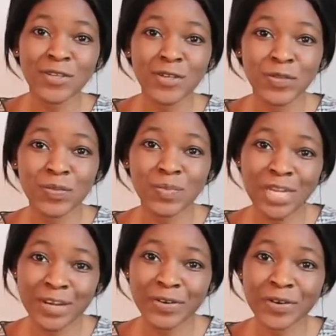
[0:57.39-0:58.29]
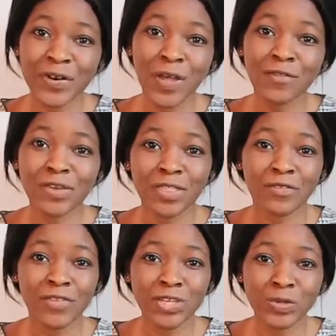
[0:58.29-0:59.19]
YouTube channel for the
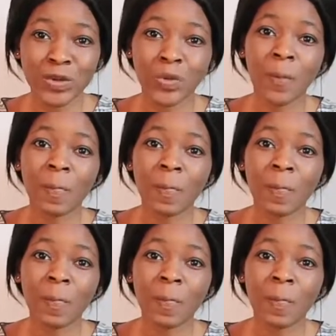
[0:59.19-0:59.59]
visual.